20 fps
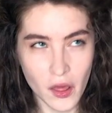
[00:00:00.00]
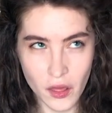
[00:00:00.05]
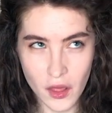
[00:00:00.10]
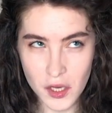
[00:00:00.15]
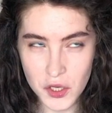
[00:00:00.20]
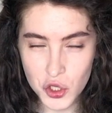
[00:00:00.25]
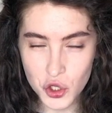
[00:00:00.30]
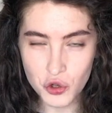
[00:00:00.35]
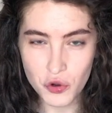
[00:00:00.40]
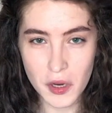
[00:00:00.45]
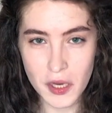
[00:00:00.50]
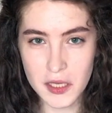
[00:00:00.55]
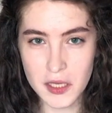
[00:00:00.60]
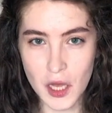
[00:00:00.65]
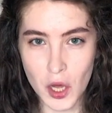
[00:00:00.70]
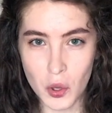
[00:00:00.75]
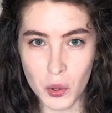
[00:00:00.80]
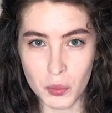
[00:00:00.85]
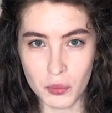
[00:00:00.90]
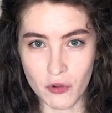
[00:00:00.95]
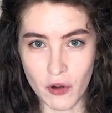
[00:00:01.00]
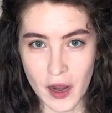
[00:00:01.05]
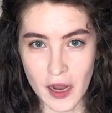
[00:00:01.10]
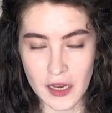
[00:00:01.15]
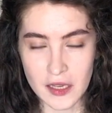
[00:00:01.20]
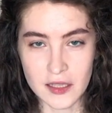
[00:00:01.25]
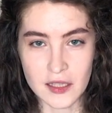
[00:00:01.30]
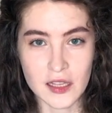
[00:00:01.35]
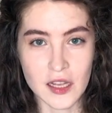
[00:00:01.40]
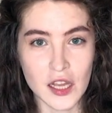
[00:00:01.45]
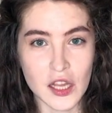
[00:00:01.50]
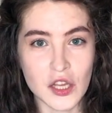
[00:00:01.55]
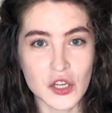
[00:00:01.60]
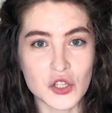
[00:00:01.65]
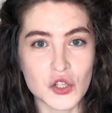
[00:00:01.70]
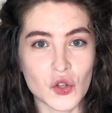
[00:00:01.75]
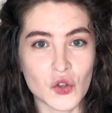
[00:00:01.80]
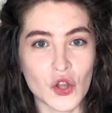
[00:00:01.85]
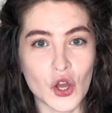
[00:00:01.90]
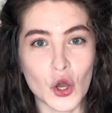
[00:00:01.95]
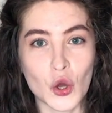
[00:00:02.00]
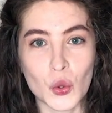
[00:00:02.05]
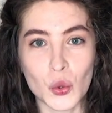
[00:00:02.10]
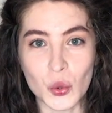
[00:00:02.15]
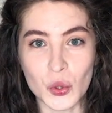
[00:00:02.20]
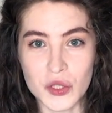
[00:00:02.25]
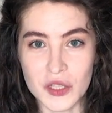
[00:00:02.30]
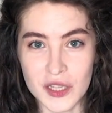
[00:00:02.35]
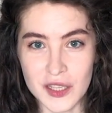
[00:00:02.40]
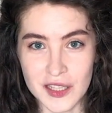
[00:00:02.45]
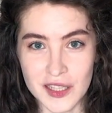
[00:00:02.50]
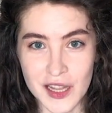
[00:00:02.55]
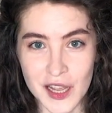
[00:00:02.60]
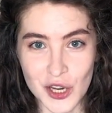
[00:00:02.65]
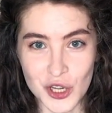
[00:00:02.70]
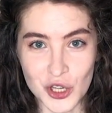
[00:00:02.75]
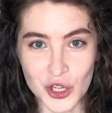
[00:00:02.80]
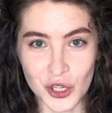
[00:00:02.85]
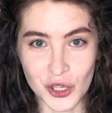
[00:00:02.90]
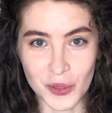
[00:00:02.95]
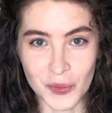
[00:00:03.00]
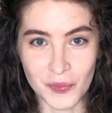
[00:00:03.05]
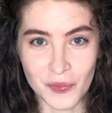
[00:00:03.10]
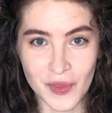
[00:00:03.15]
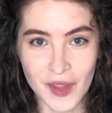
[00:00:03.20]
that tricks our brains into the cool sensation,